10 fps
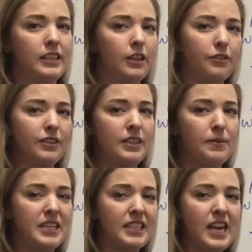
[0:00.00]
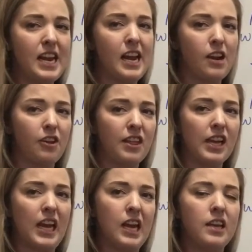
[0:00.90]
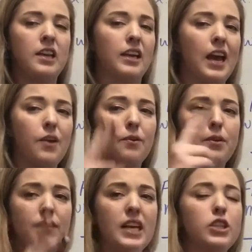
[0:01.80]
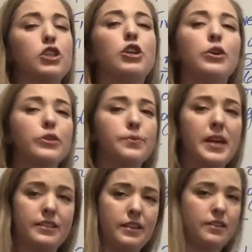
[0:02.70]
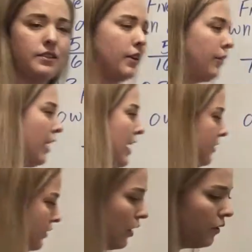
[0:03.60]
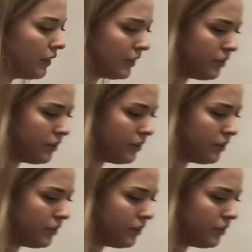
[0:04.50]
Hopefully somebody's saying it or thinking it. Okay, we're moving it 2 spaces, all right? So let's